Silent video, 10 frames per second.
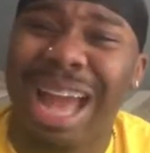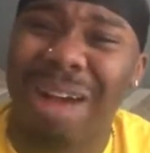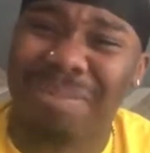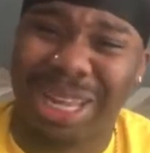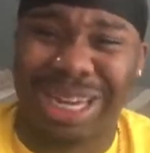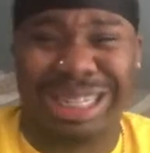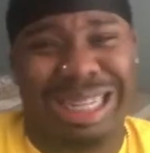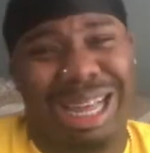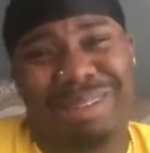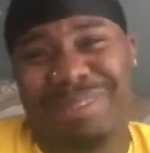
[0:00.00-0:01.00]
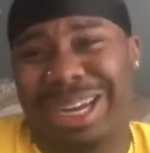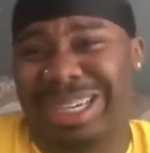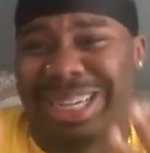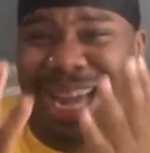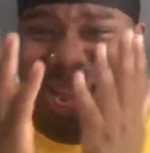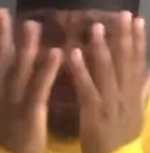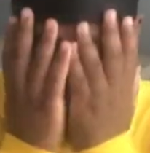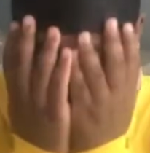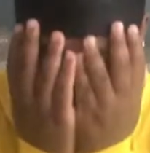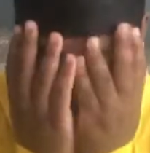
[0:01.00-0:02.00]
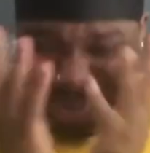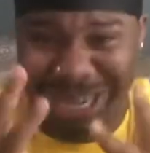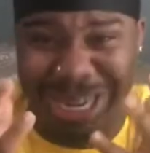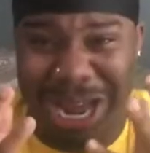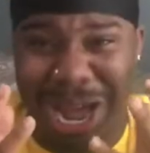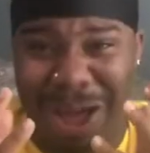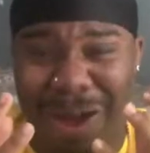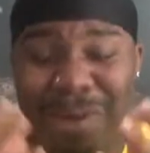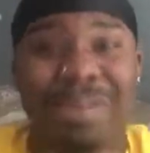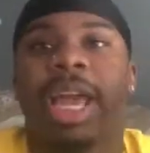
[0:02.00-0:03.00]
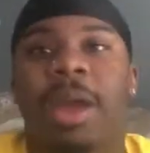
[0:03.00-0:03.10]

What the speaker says: I'm like, oh my god, like, no.